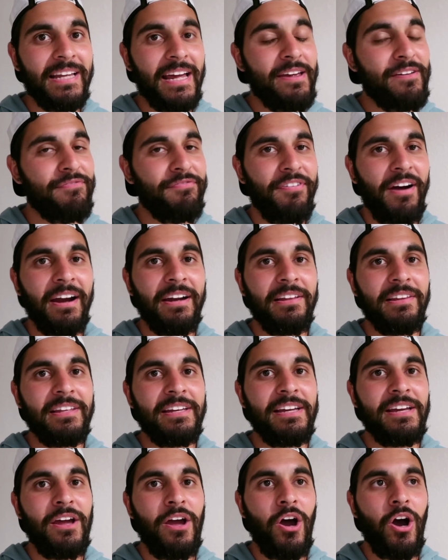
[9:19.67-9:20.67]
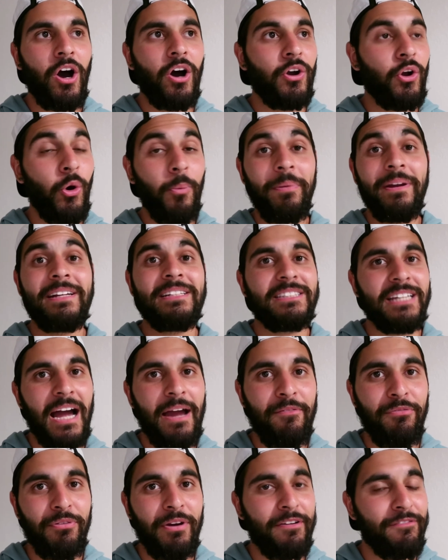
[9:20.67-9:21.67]
date finally, an opening
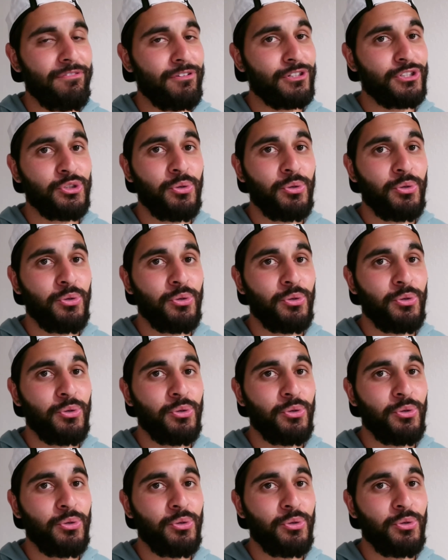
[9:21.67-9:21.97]
time frame for